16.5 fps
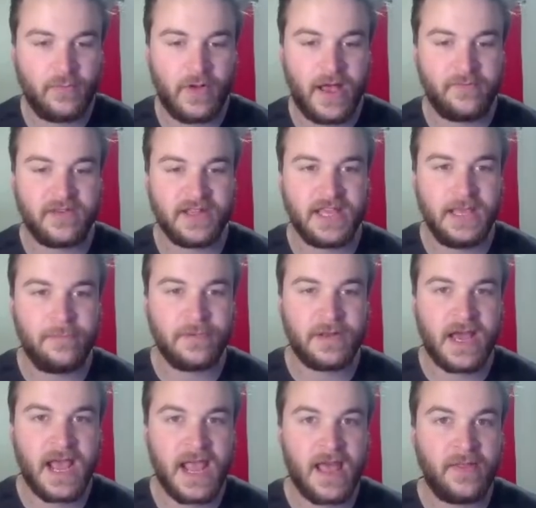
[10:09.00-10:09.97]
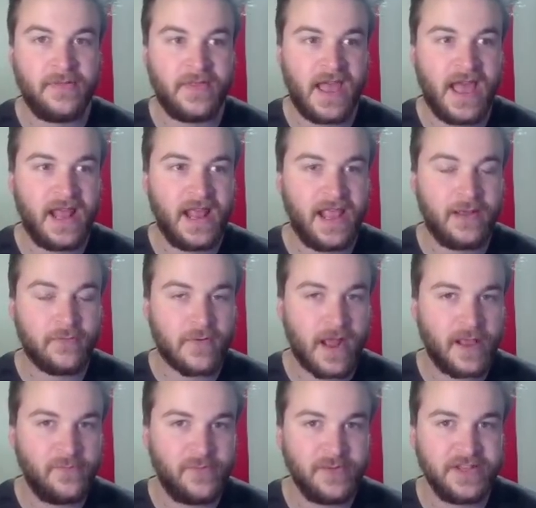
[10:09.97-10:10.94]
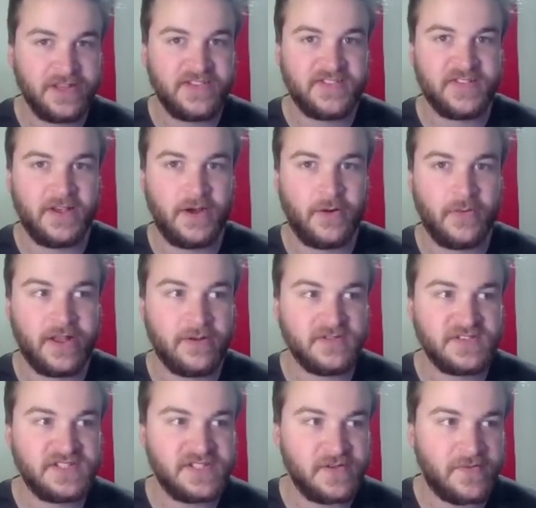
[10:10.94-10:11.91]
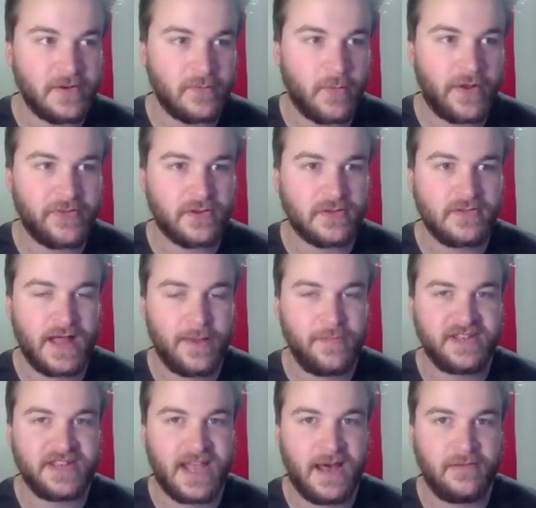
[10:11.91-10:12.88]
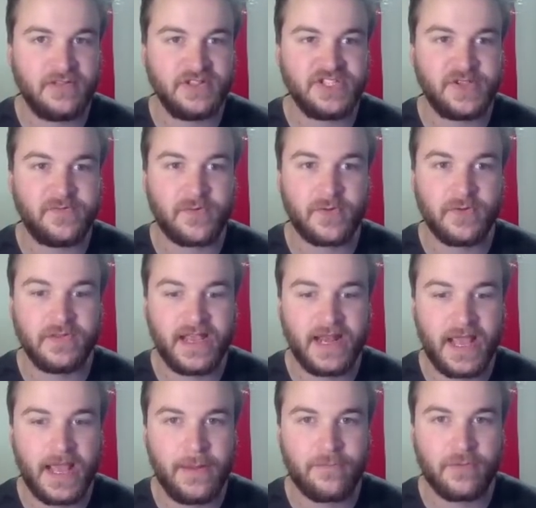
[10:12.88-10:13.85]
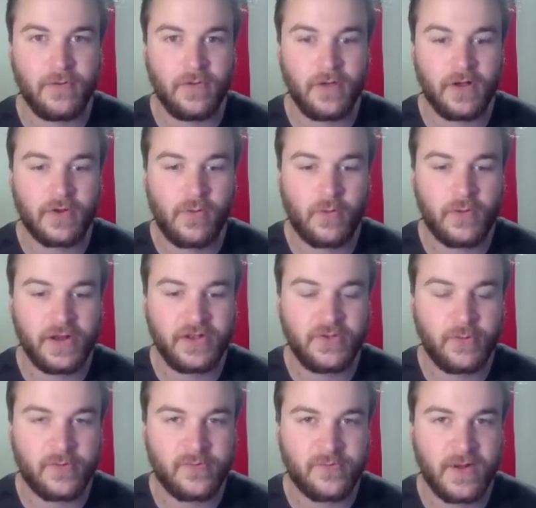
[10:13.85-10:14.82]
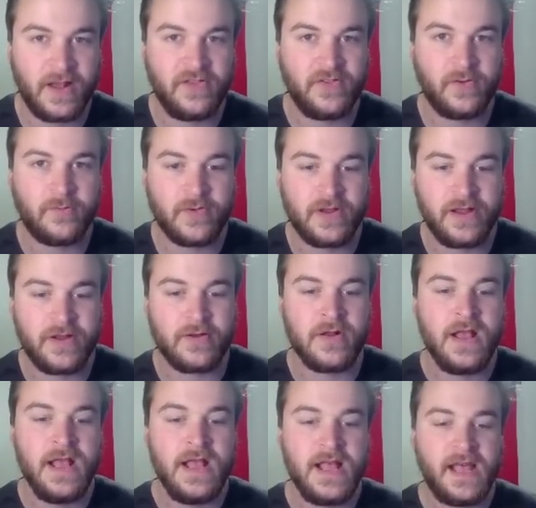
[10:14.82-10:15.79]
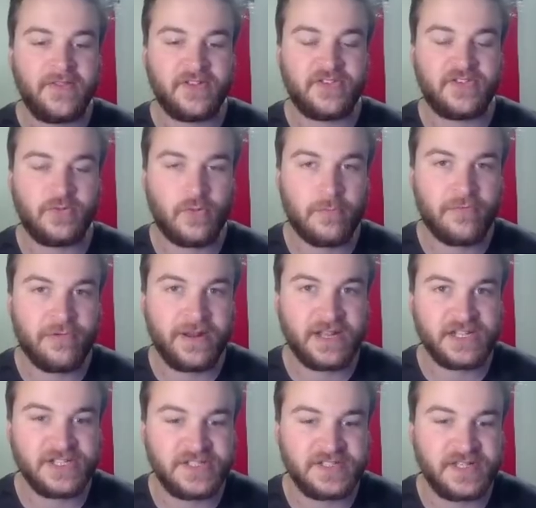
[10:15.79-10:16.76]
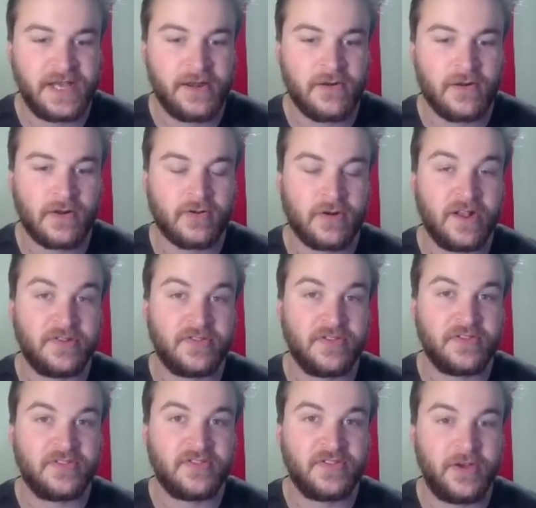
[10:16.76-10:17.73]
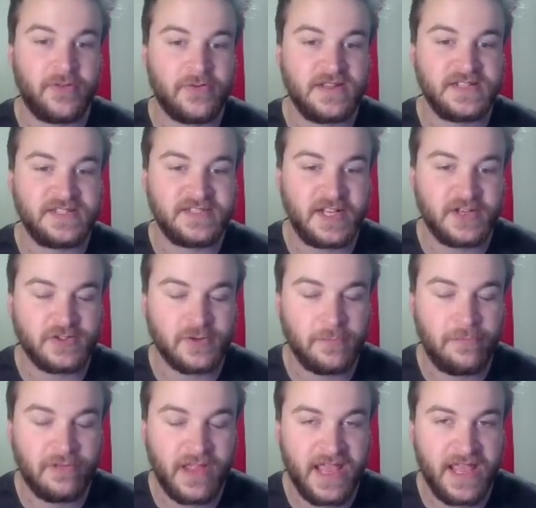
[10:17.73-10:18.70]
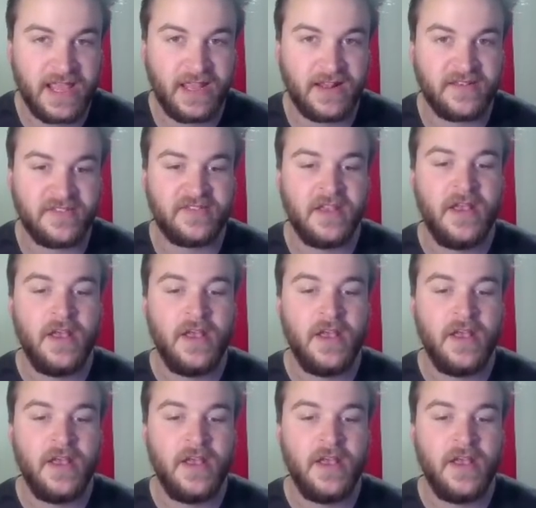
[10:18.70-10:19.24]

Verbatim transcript: We'll have to keep an eye on that, and rightfully so. Here's severe weather climatology for late April, according to our friends over here at the Storm Prediction Center. Across the southern and central plains,